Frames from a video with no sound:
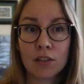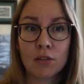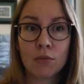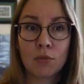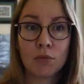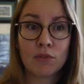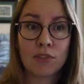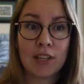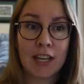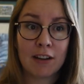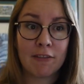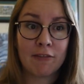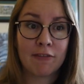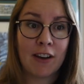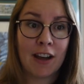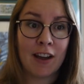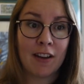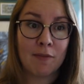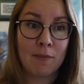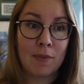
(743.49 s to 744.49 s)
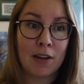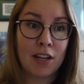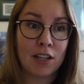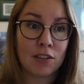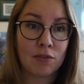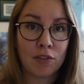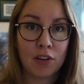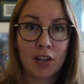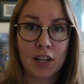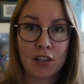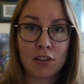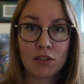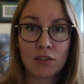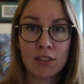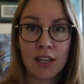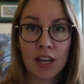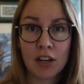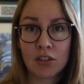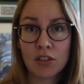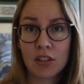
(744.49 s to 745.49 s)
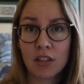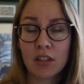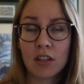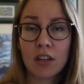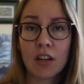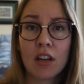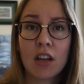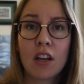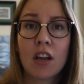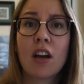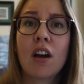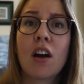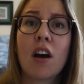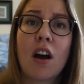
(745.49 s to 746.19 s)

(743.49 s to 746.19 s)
So take 5 minutes for each section.